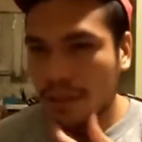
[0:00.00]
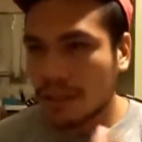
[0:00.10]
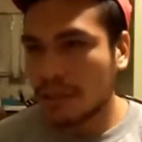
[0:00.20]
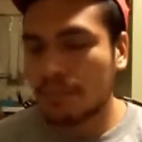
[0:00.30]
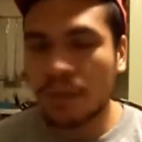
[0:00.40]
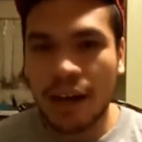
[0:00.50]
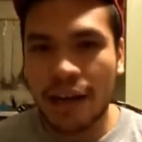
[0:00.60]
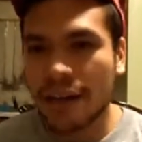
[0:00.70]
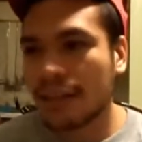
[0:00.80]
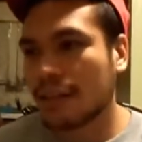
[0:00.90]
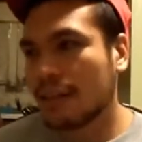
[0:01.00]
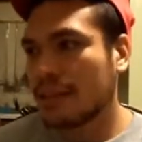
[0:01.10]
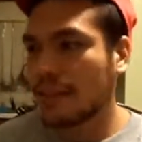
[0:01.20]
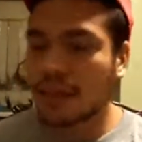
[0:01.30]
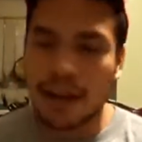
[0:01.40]
to buy
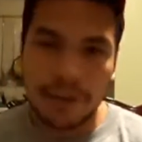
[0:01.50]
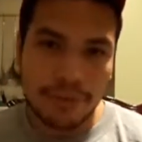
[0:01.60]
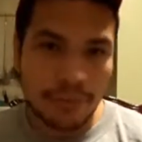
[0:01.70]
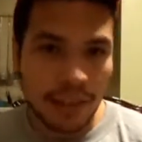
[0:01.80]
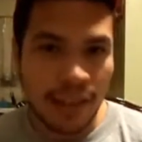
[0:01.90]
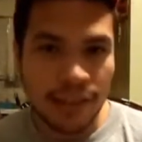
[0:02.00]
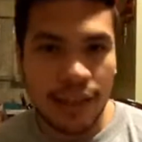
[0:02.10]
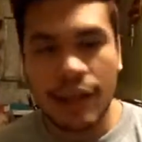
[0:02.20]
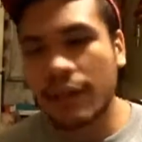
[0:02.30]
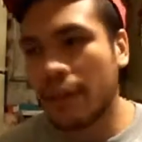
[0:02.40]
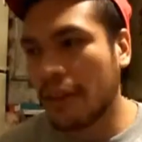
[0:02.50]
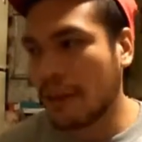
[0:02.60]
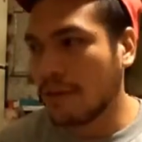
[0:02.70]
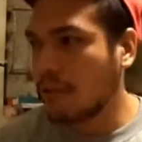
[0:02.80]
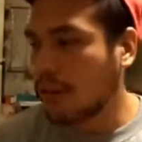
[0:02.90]
their cotton from Glasgow
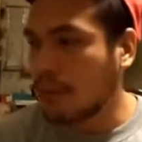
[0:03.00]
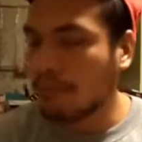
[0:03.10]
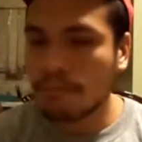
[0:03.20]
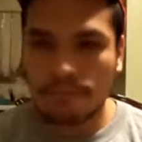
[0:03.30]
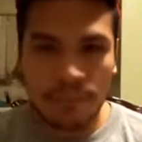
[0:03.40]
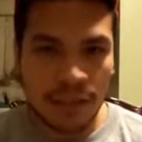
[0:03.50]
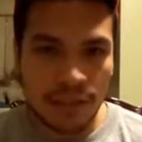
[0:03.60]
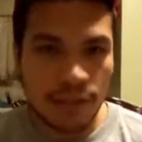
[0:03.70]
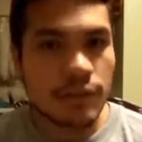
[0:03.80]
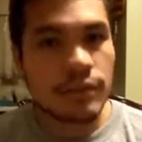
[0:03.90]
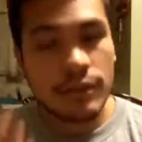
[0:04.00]
than from Manchester.